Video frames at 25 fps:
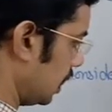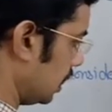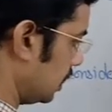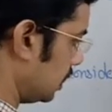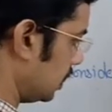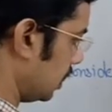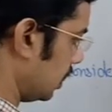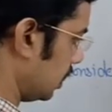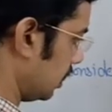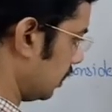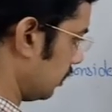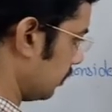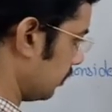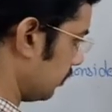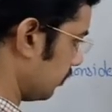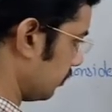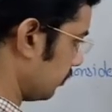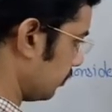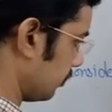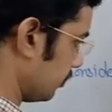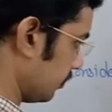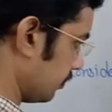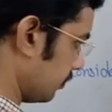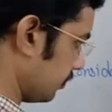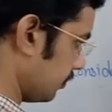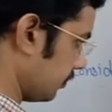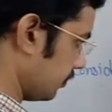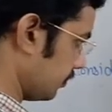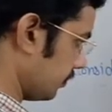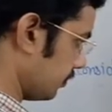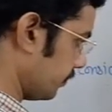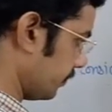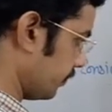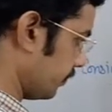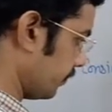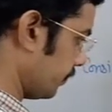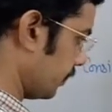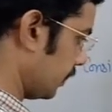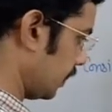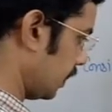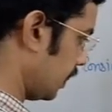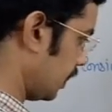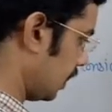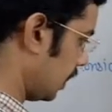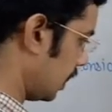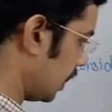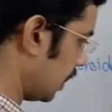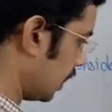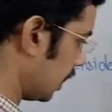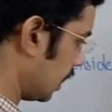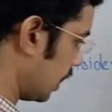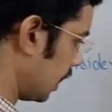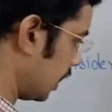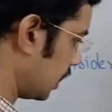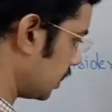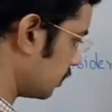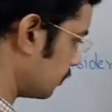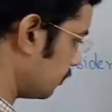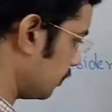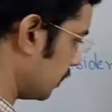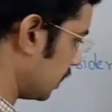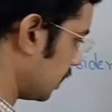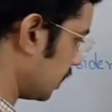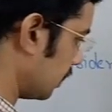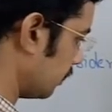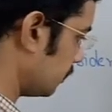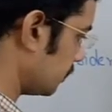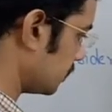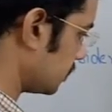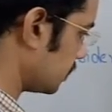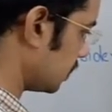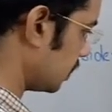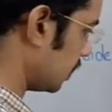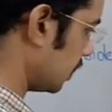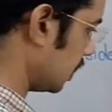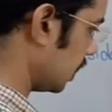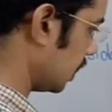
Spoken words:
18, and x becomes